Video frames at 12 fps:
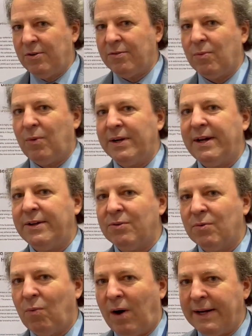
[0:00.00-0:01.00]
over
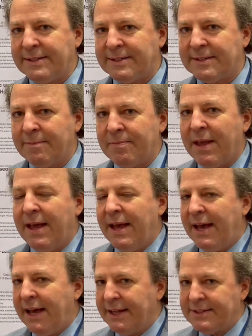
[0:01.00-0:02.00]
100 watts.
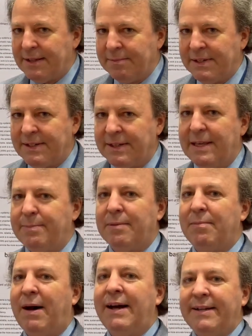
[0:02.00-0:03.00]
And something to keep in
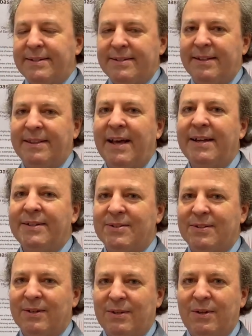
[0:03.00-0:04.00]
mind is that that is
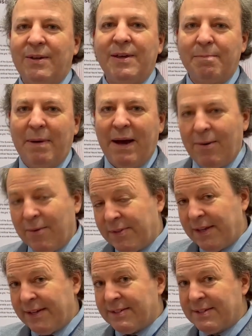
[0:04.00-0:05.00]
the cooking power
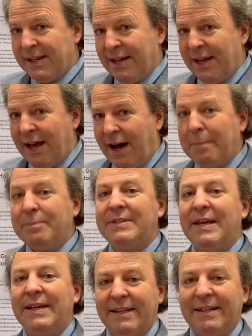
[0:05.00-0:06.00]
that is
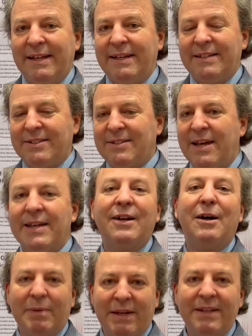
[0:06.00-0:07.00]
it's taken
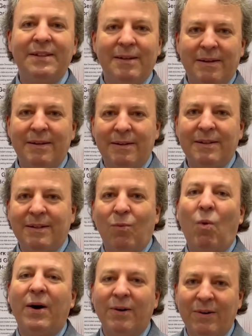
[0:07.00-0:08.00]
up in the
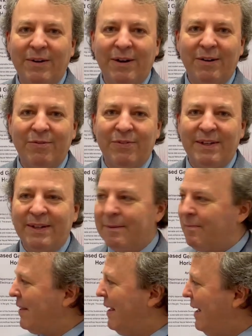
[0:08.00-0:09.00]
water of the
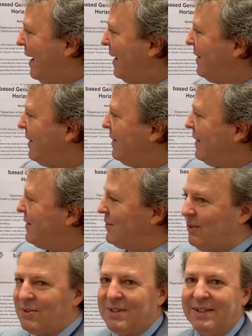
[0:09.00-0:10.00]
that's
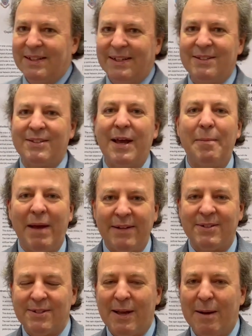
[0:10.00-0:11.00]
used in the
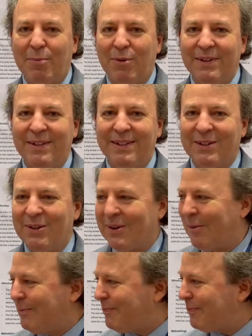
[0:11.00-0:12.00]
as a sample in the cooker.